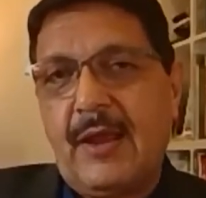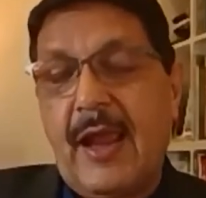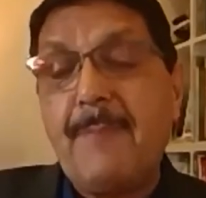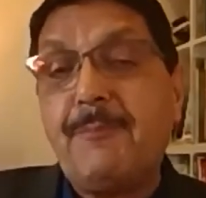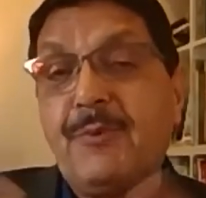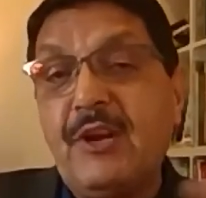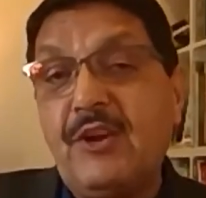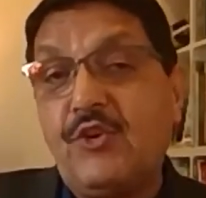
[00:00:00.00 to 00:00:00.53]

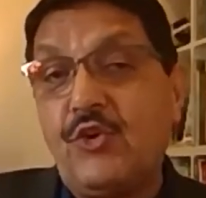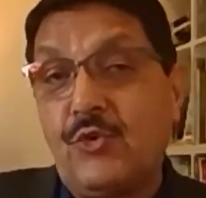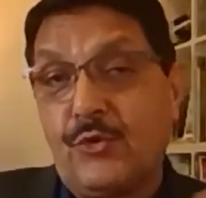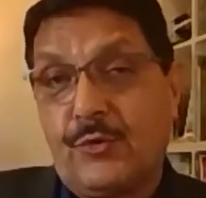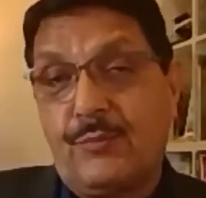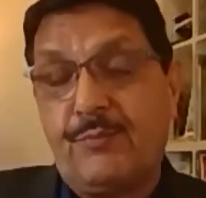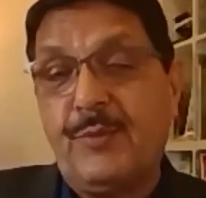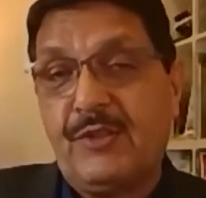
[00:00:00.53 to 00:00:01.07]

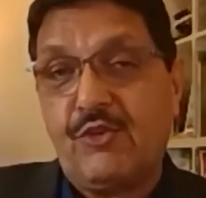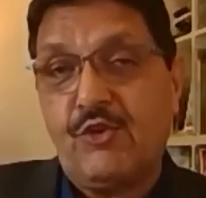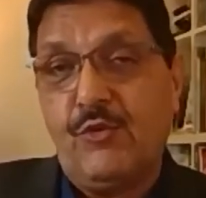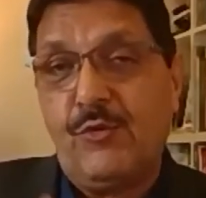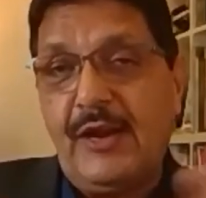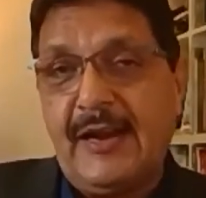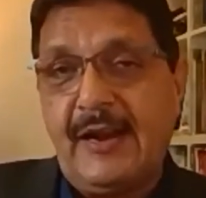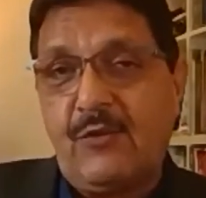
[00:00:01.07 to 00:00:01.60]
aptitude means you
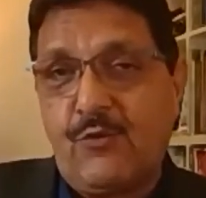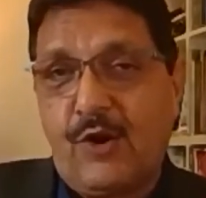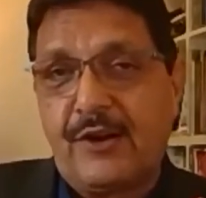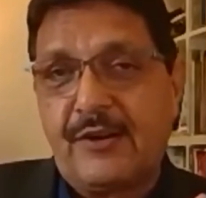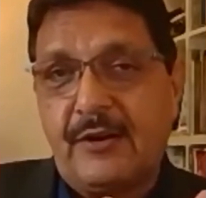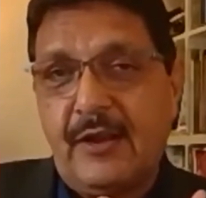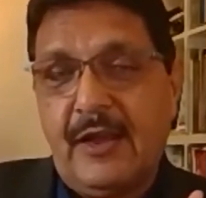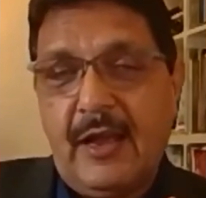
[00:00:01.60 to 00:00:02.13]
will get
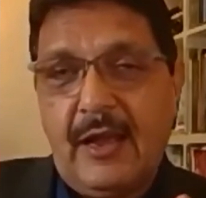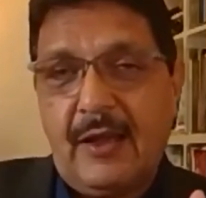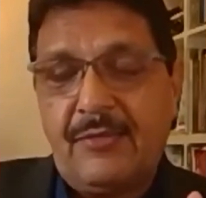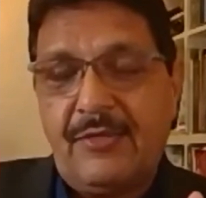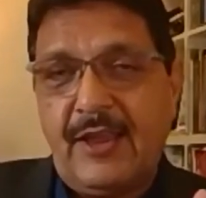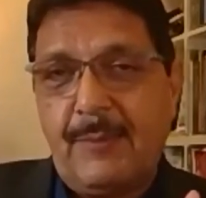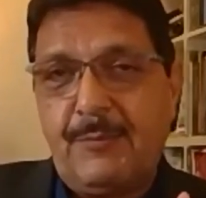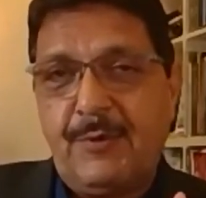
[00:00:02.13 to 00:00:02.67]
what,
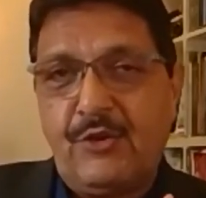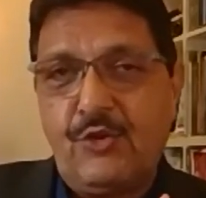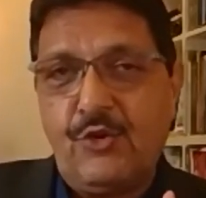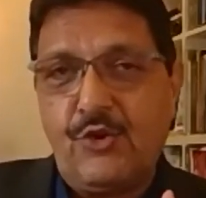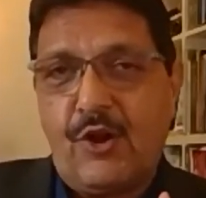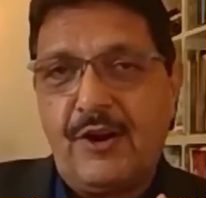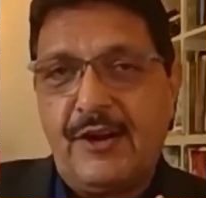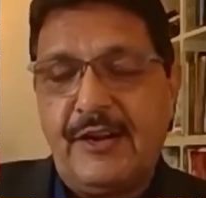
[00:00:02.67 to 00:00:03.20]
the
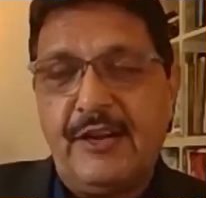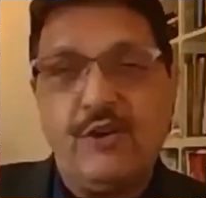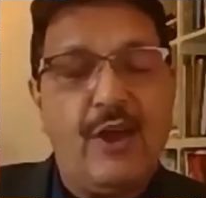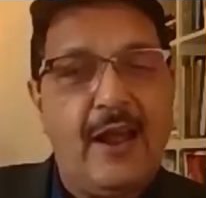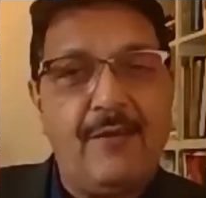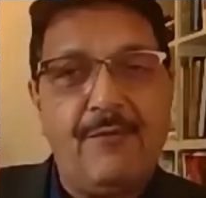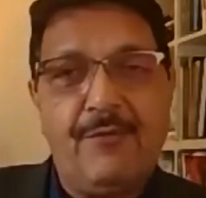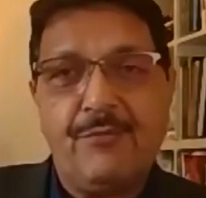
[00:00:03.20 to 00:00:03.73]
aptitude already you
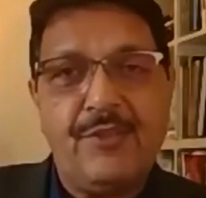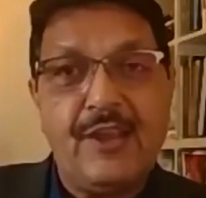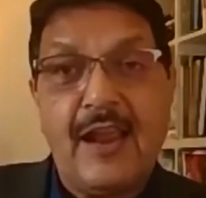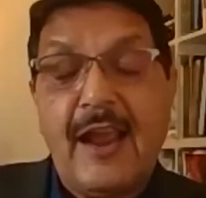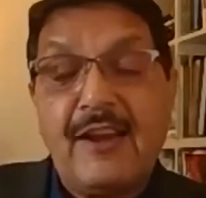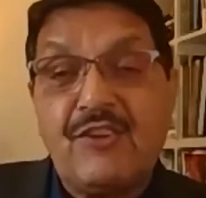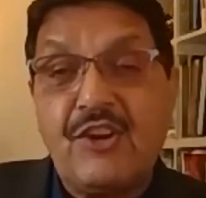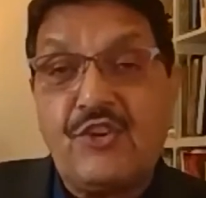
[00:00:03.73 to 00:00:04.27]
have, the
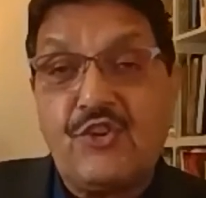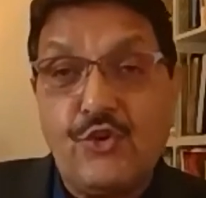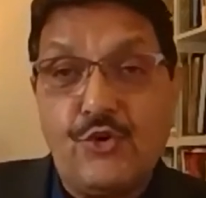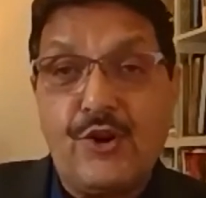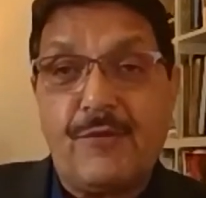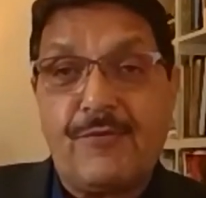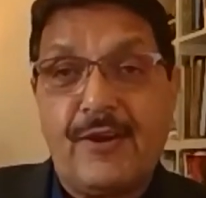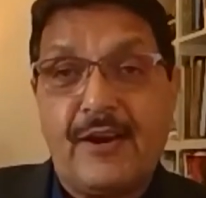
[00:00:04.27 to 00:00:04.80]

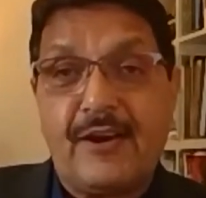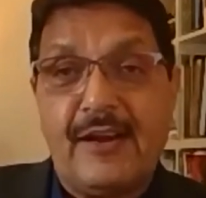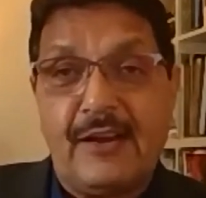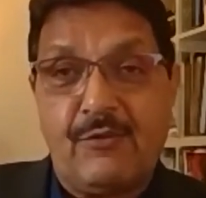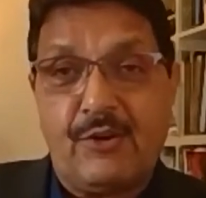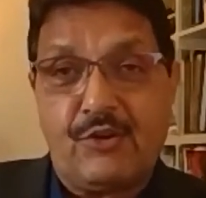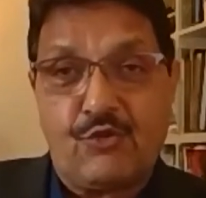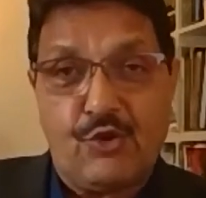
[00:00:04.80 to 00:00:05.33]
attitude of
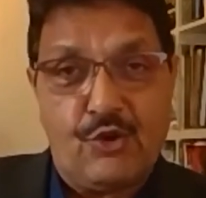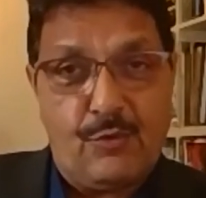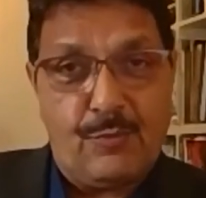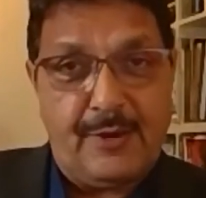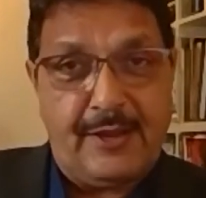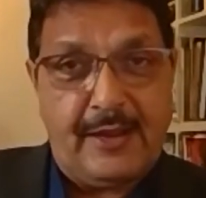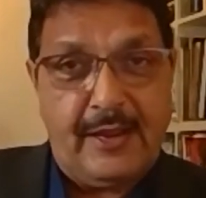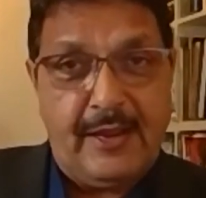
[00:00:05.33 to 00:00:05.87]
learning which will
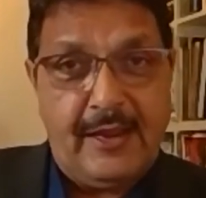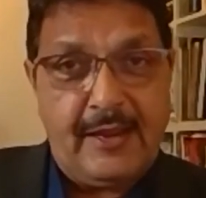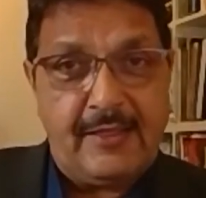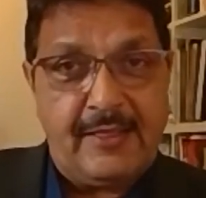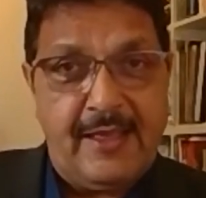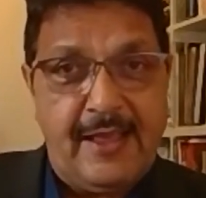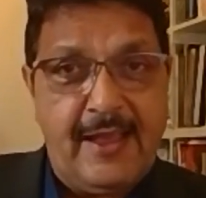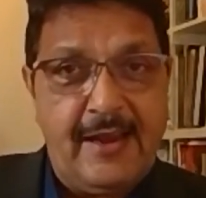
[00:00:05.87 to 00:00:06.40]
be
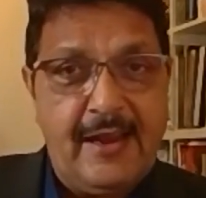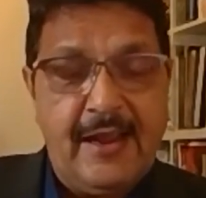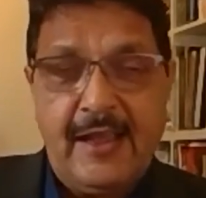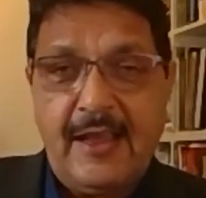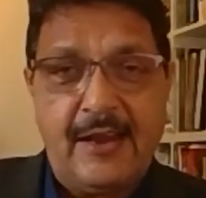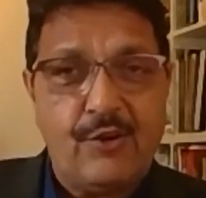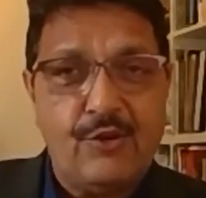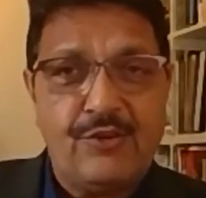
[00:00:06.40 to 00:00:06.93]
there,
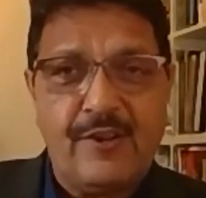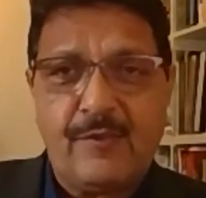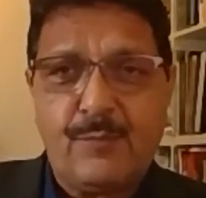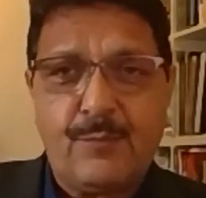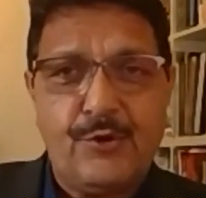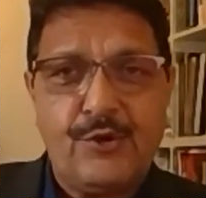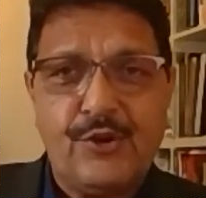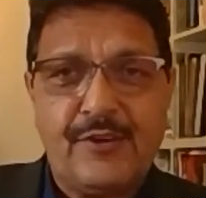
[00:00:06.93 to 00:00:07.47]
and you
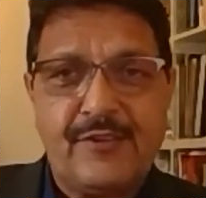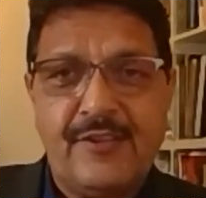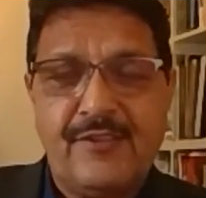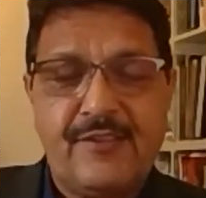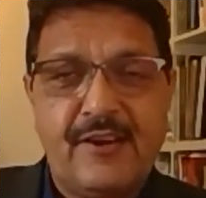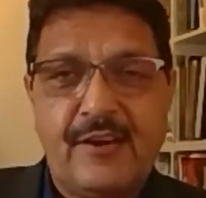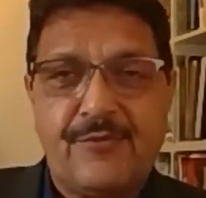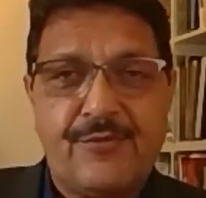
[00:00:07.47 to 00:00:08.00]
just put your
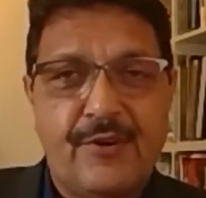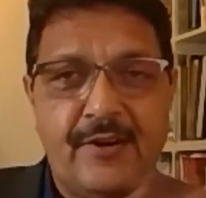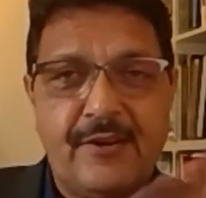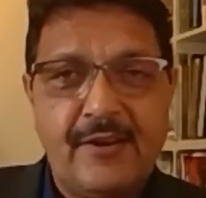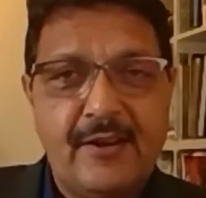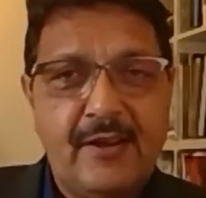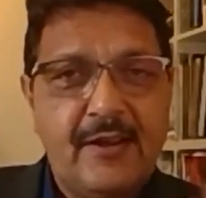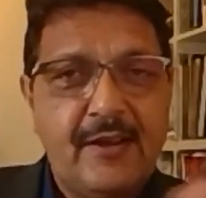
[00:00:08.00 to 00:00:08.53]
sincere
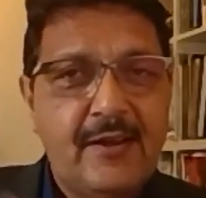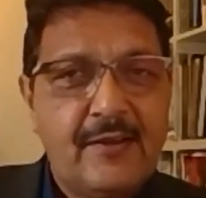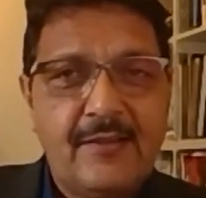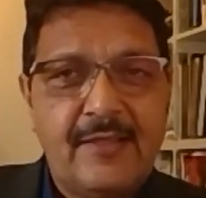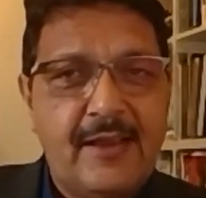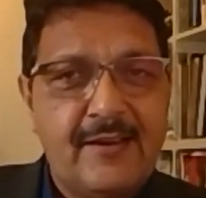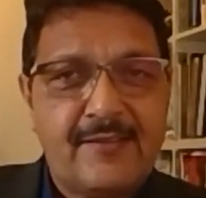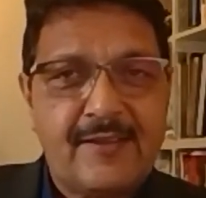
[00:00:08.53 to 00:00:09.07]
effort,
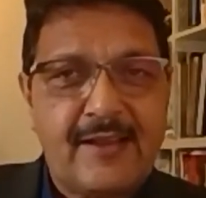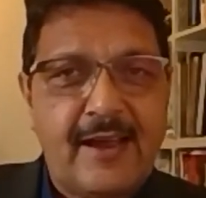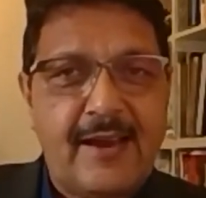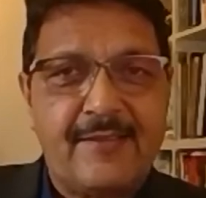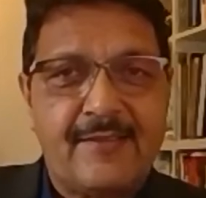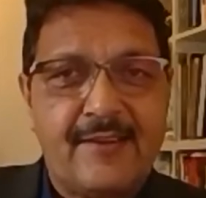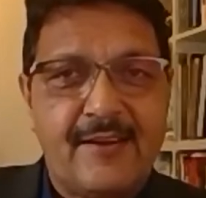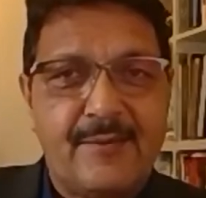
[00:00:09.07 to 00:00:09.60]
then sky
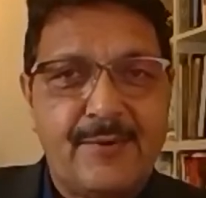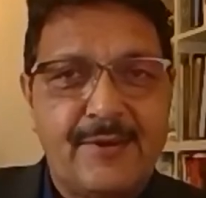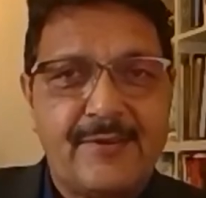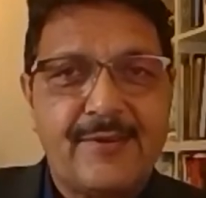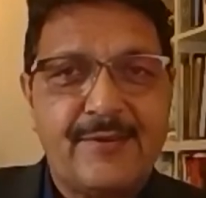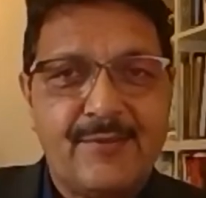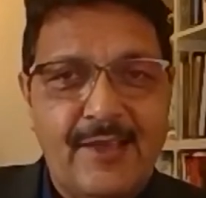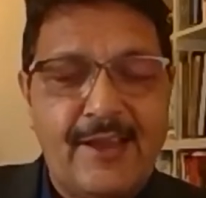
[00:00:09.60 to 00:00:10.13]
is the limit.
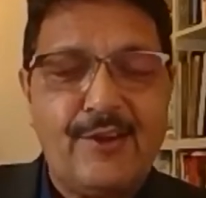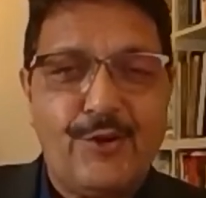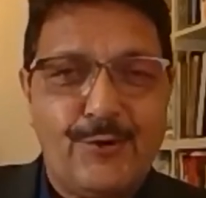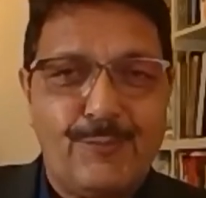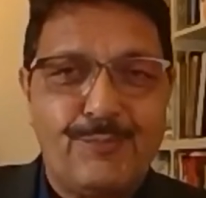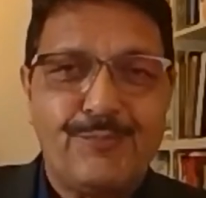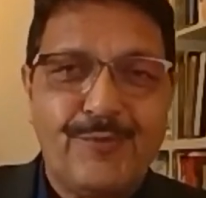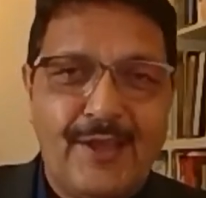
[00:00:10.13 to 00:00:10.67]
Thank
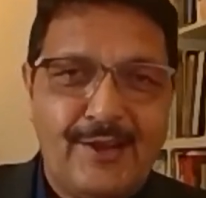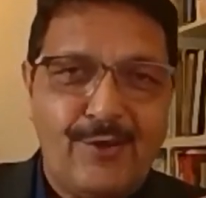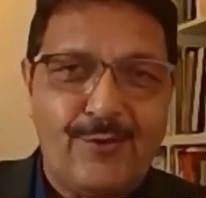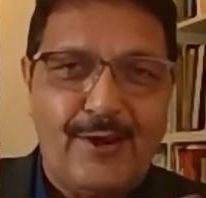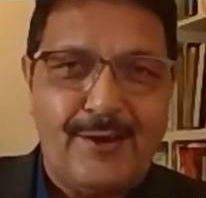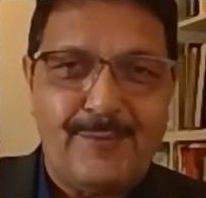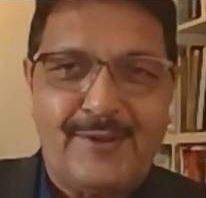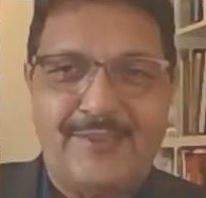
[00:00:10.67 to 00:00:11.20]
you very